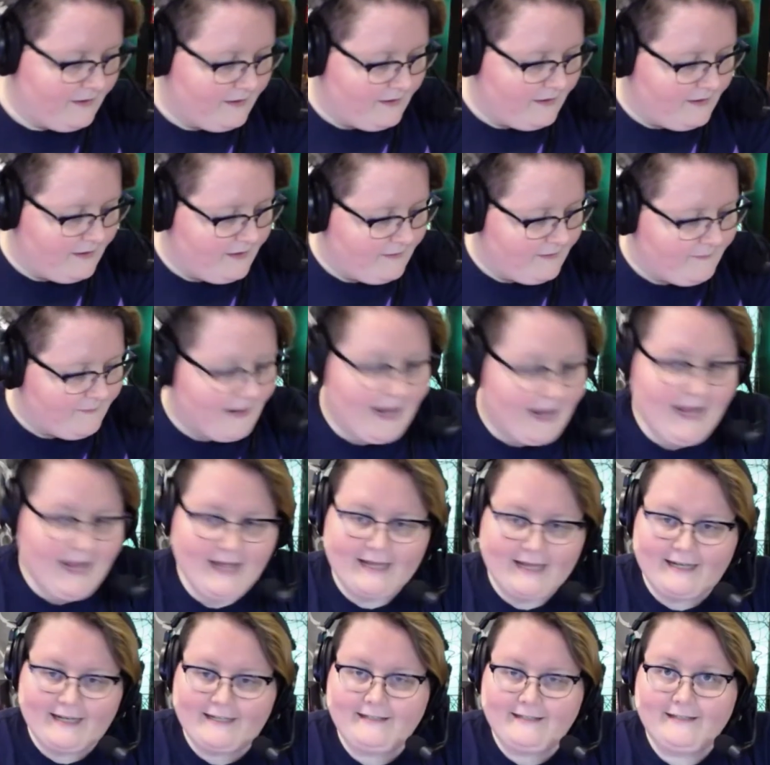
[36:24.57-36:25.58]
Man,
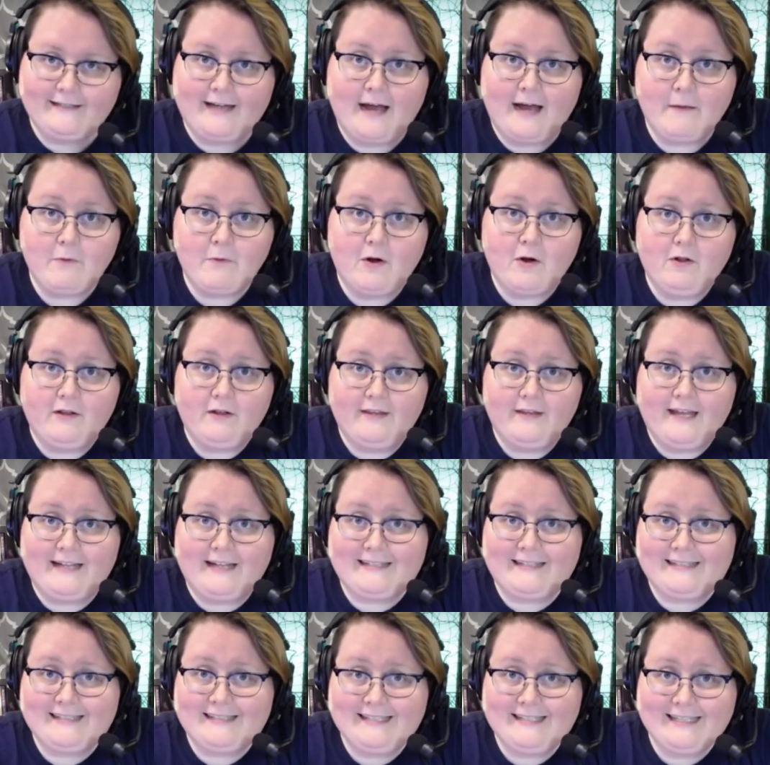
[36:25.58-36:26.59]
I'm rolling that
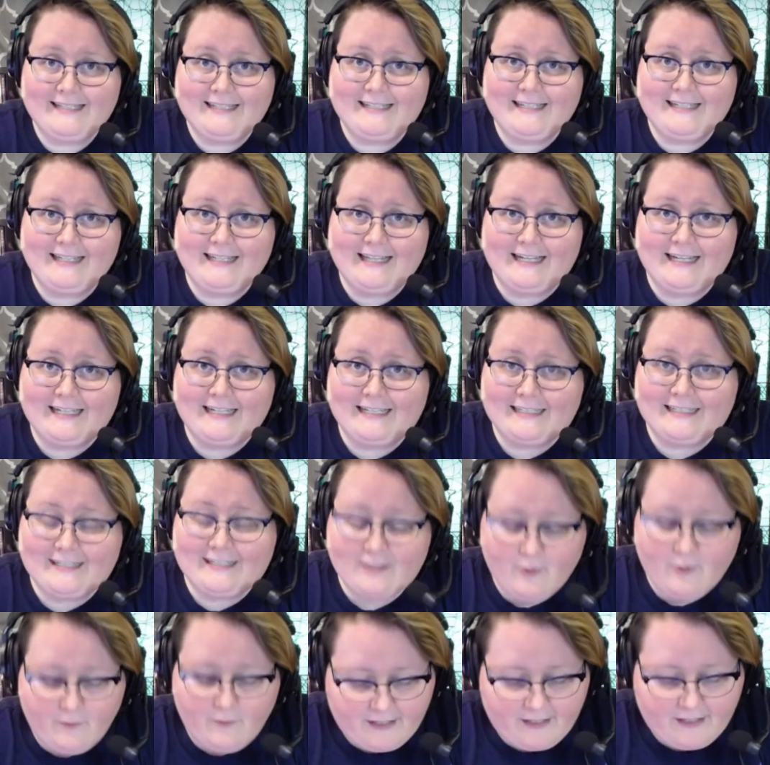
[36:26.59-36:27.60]
60 like it's
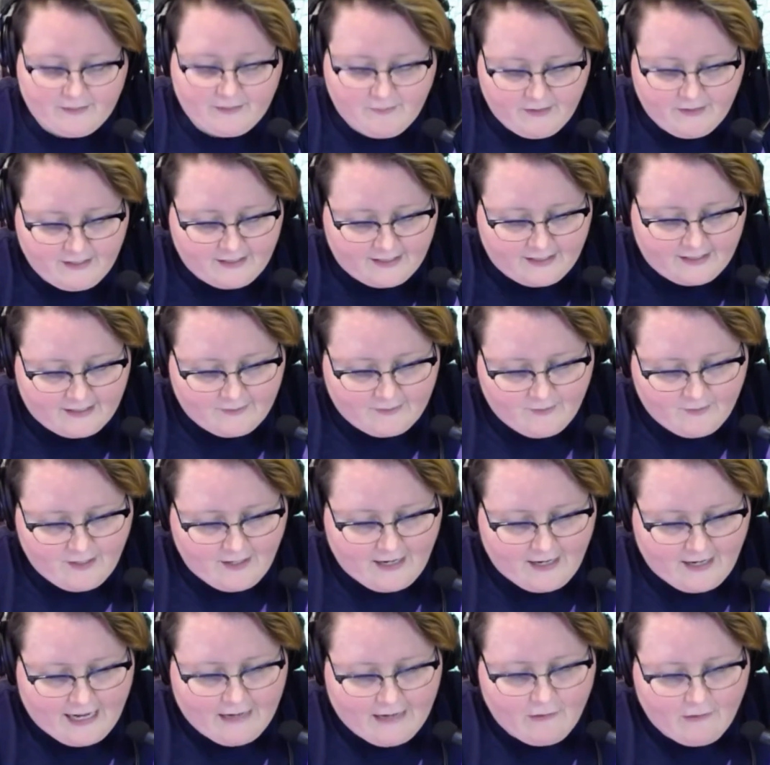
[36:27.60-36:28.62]
nobody's business. Well, I
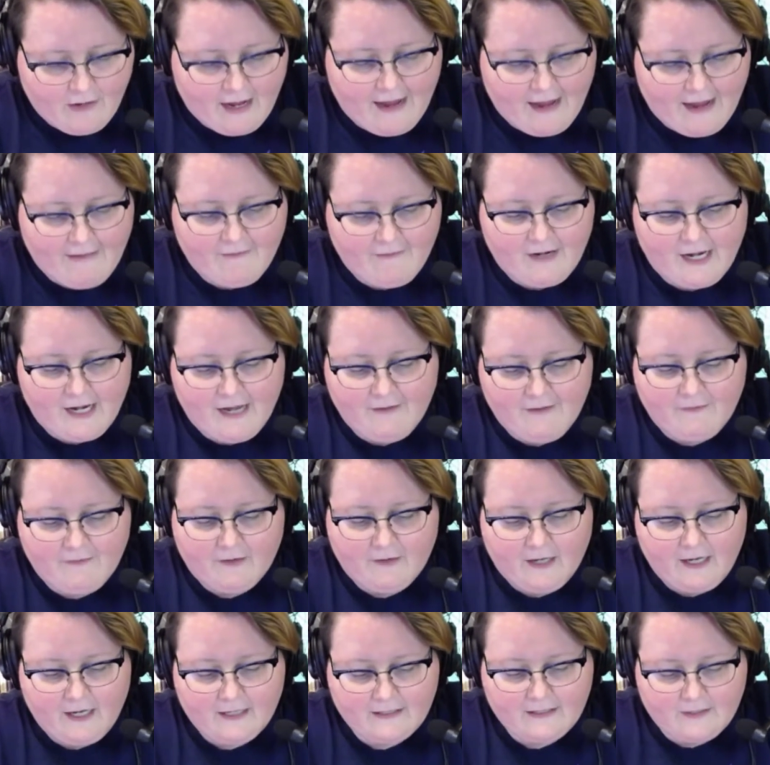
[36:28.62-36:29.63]
don't have enough
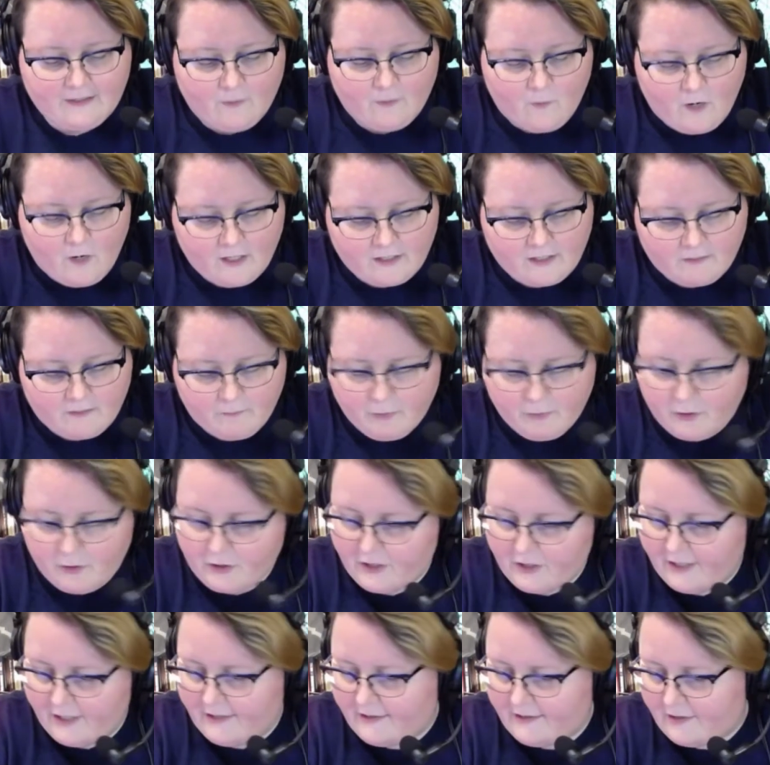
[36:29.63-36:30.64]
luck to want to push
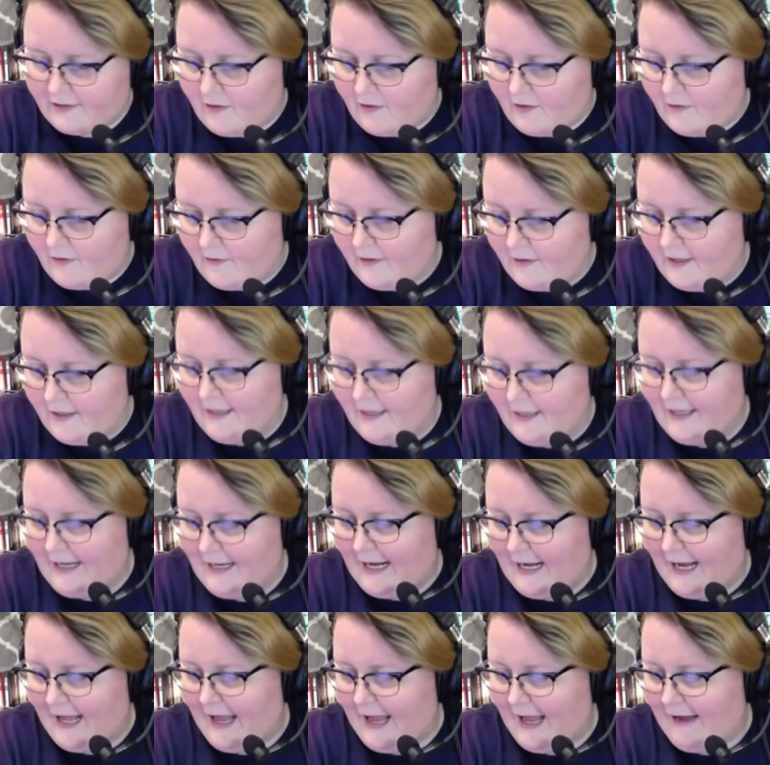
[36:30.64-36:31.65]
it, so I
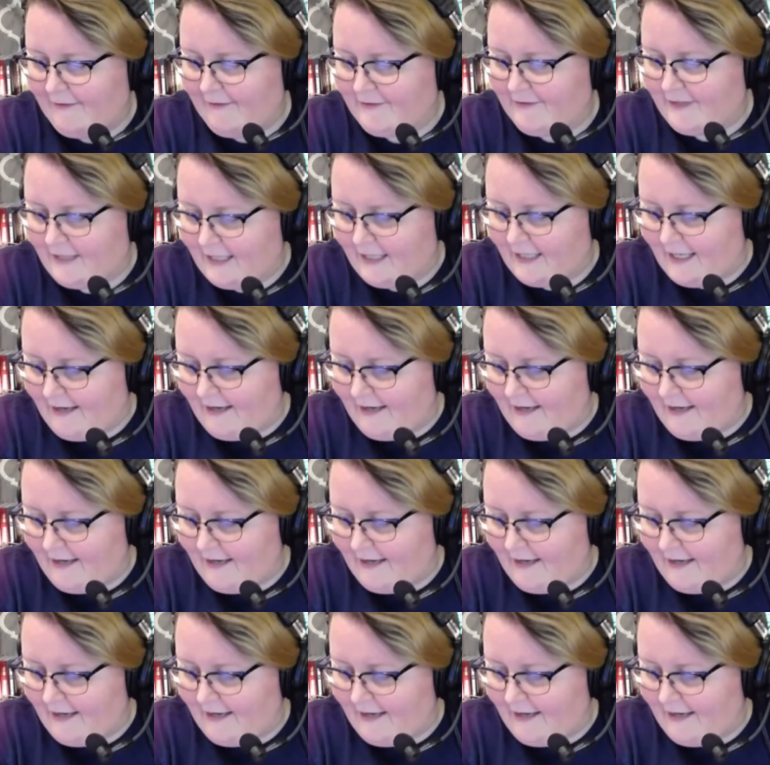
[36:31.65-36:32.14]
have to leave.